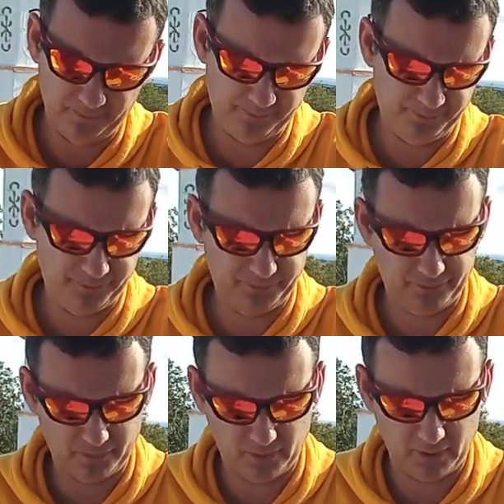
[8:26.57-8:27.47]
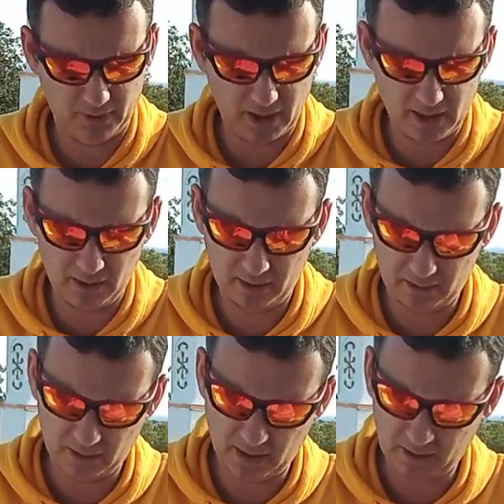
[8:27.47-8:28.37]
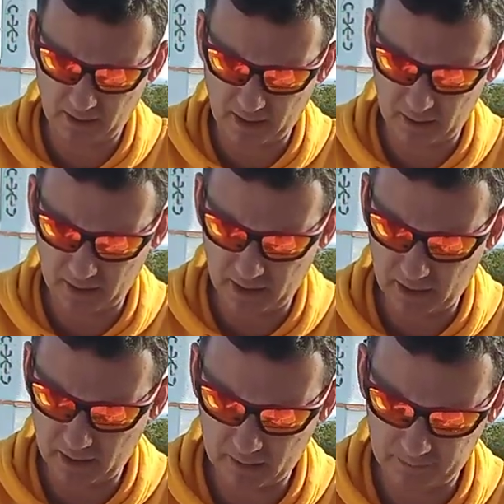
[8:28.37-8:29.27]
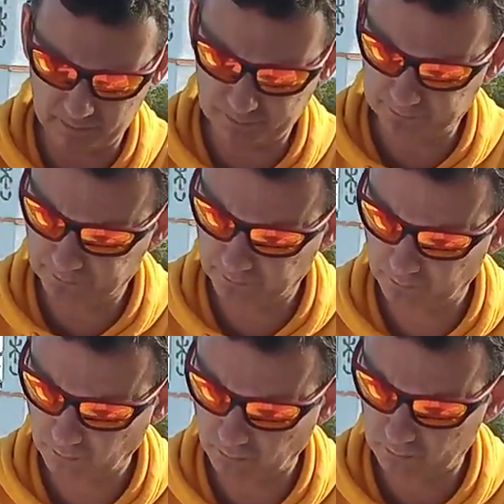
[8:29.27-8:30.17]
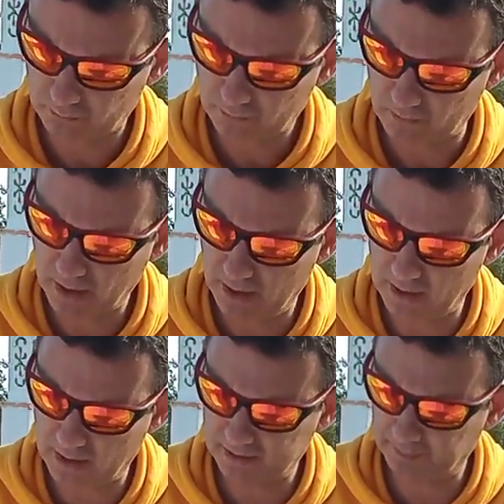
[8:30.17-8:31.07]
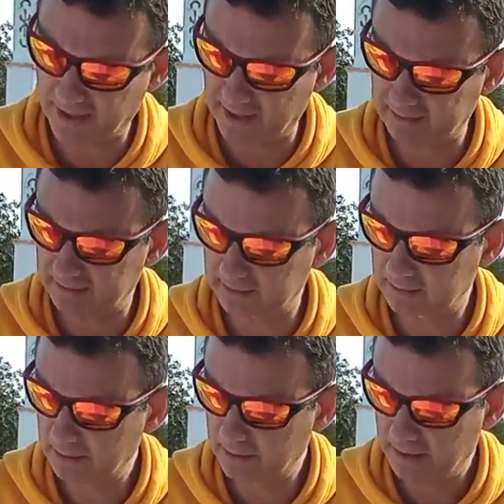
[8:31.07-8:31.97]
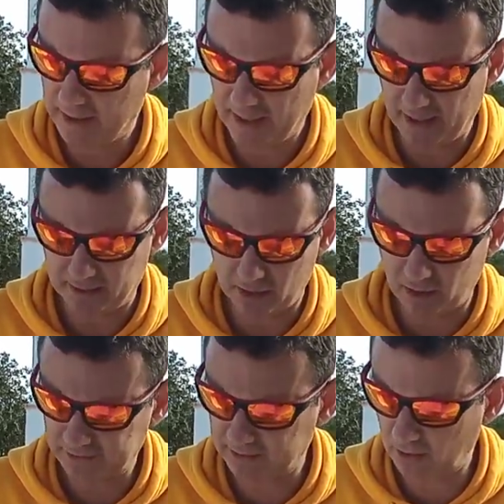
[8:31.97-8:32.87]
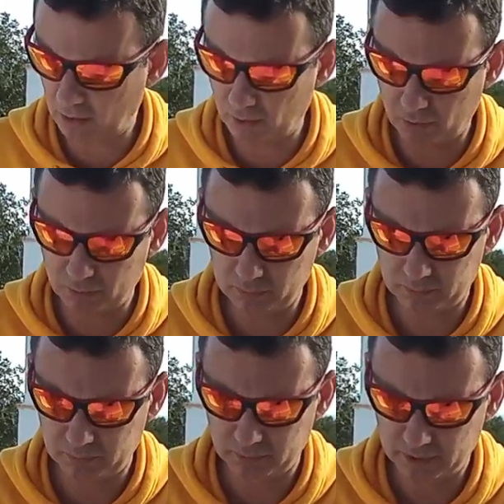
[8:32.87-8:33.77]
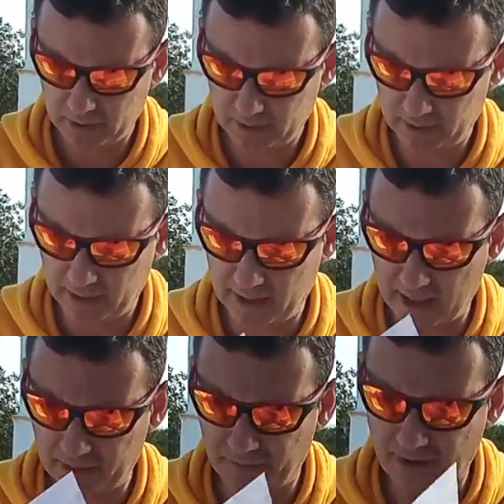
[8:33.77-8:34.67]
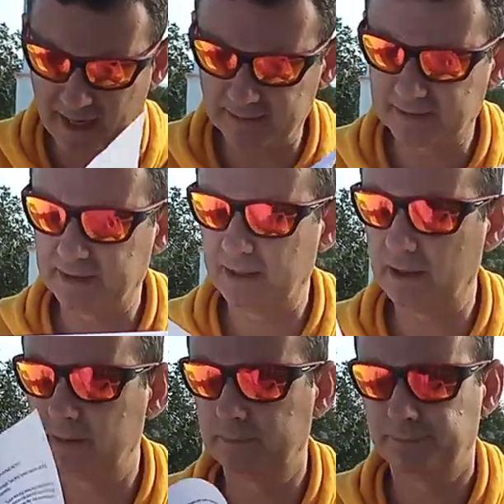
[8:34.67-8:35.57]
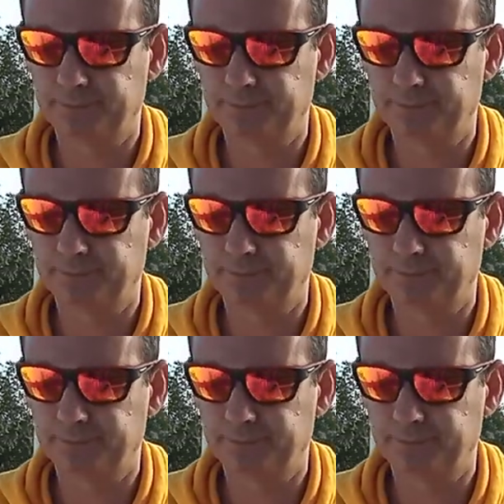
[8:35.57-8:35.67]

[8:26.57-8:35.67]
Mm, they they tell here in the specs, and also they advise here,